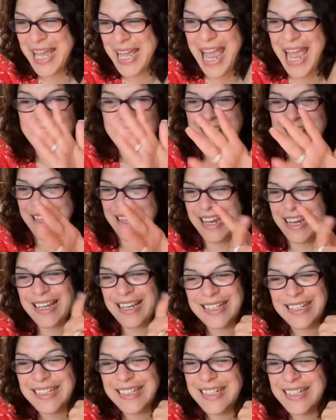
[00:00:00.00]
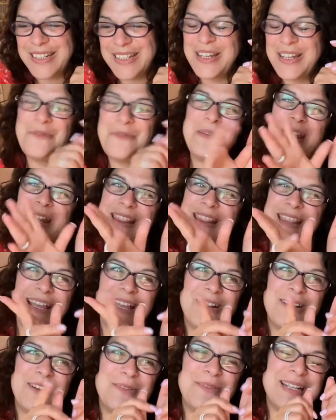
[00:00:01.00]
Anything. You give me anything
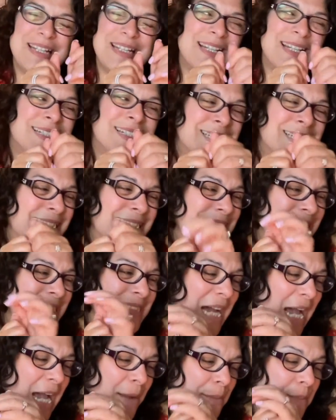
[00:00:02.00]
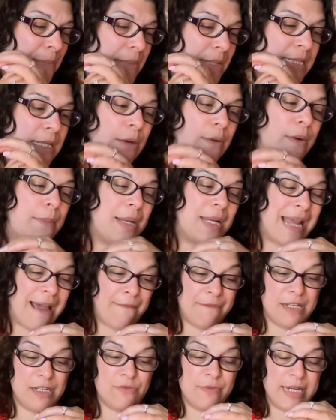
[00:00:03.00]
and I'll read it. So I'm an
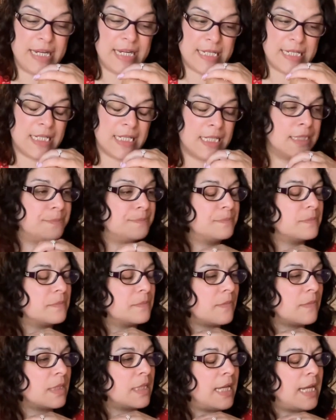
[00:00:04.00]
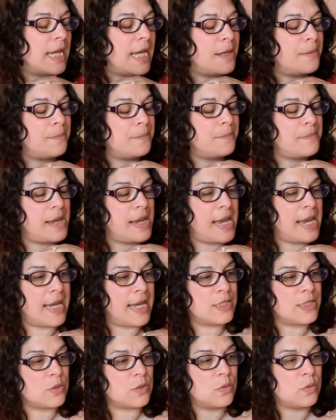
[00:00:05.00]
avid reader.
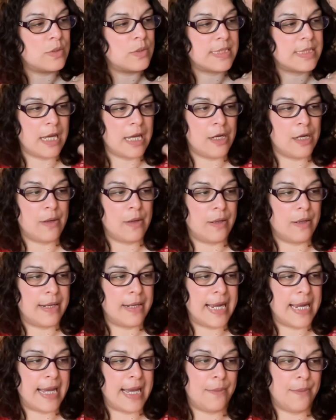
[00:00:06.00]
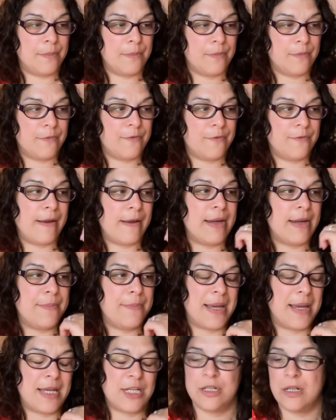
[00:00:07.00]
And also I am very
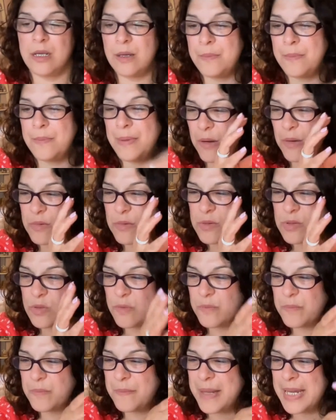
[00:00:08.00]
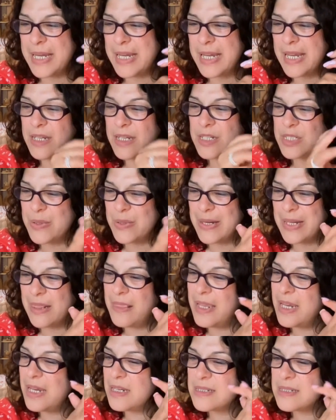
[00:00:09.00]
passionate about sort of making and doing
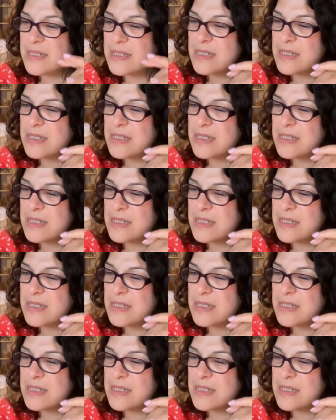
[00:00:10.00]
things.